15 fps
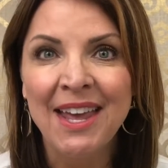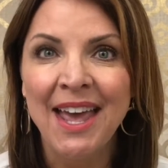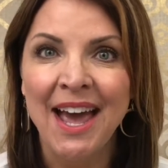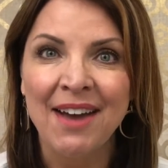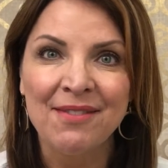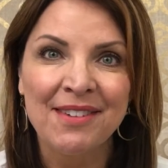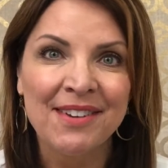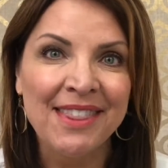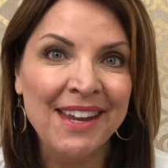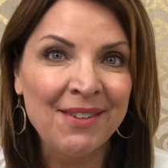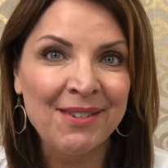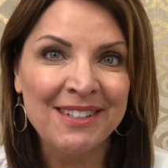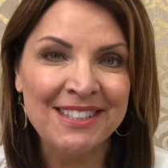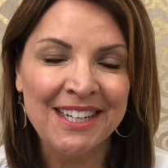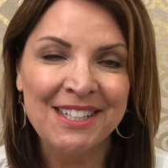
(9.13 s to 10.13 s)
after they
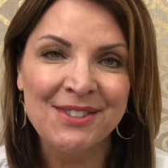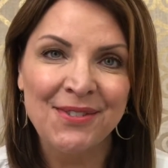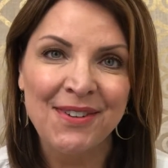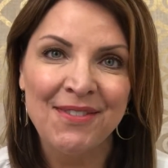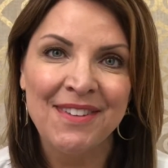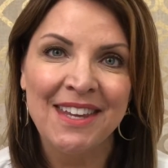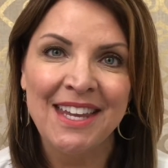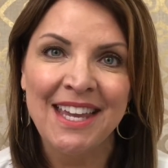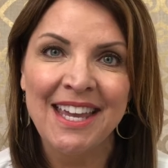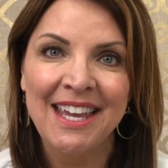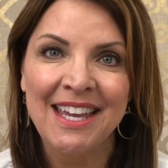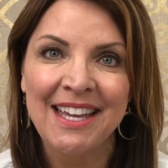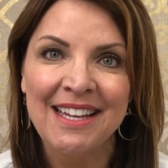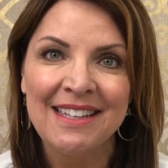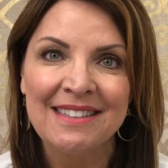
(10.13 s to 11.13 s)
reach age 50
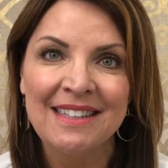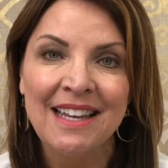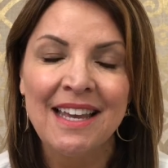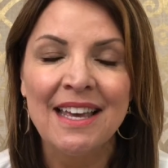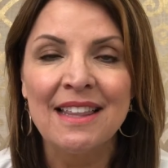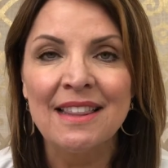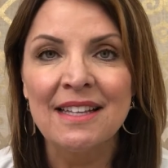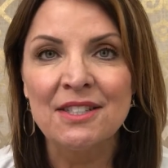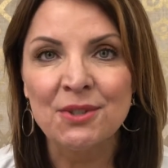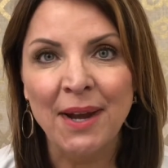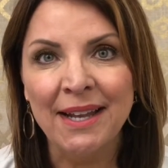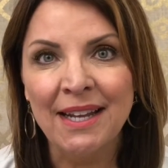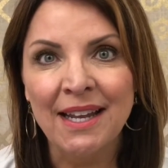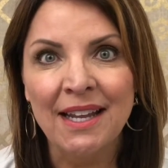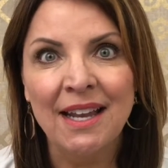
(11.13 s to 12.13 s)
is the
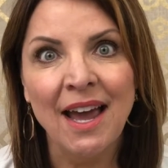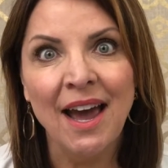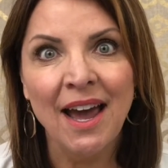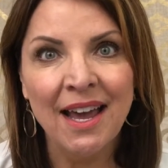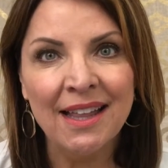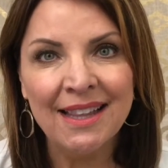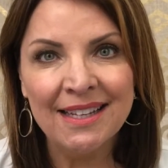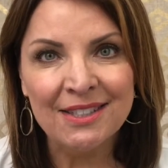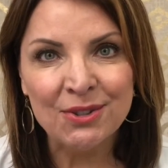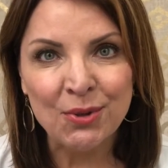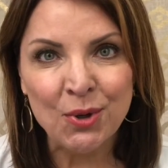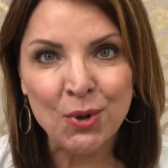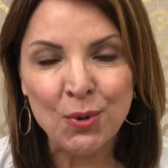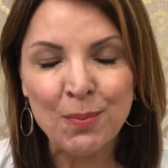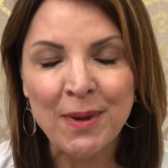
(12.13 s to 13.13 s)
dreaded eyelid
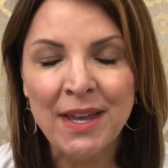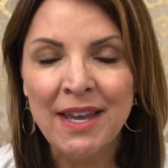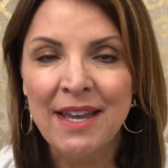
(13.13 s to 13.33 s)
droop.